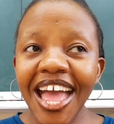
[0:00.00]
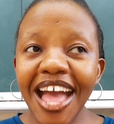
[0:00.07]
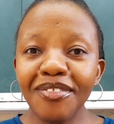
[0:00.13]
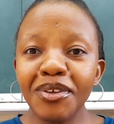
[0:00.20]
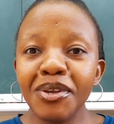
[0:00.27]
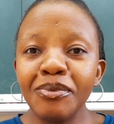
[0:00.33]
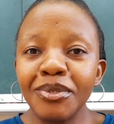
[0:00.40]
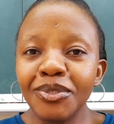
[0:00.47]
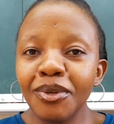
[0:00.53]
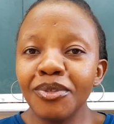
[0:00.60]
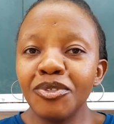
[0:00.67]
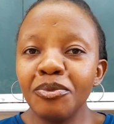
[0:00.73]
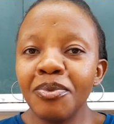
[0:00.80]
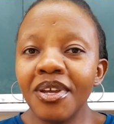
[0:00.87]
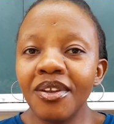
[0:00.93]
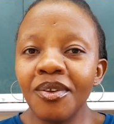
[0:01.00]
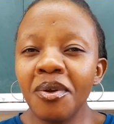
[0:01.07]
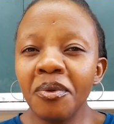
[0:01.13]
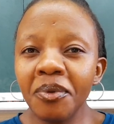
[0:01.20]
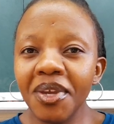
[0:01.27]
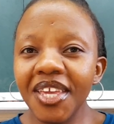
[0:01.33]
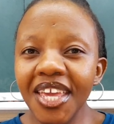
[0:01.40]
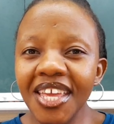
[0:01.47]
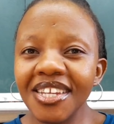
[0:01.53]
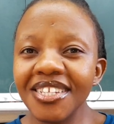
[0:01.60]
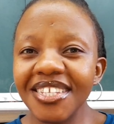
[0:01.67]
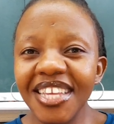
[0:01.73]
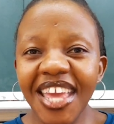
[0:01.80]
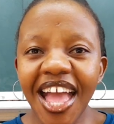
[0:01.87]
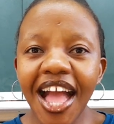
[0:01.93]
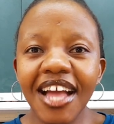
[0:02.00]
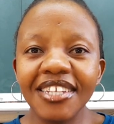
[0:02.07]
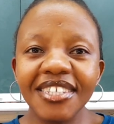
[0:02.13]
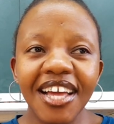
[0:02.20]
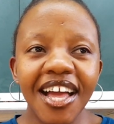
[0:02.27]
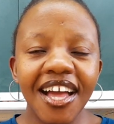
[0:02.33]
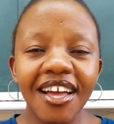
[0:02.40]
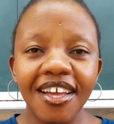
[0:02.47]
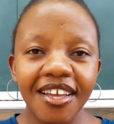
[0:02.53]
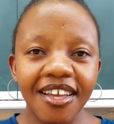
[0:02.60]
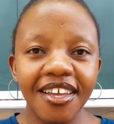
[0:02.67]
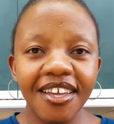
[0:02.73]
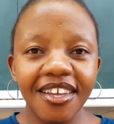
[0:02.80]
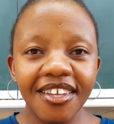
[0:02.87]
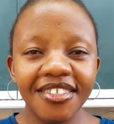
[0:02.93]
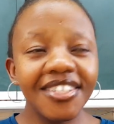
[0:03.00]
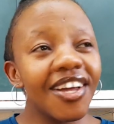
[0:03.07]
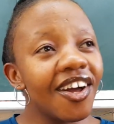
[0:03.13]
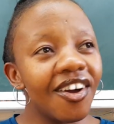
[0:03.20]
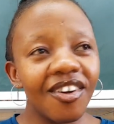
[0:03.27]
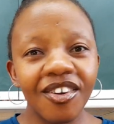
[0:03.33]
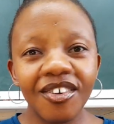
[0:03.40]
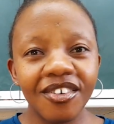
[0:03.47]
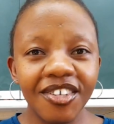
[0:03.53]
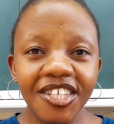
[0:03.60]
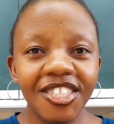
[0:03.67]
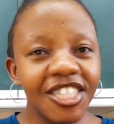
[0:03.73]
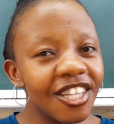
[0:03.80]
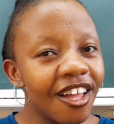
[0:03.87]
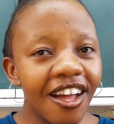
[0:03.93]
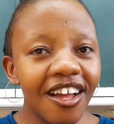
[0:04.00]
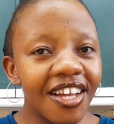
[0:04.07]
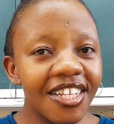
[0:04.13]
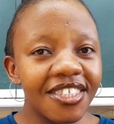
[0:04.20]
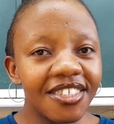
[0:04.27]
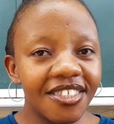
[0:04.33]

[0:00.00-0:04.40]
I thought it was going to be a long weekend. Nyana. No, it's not.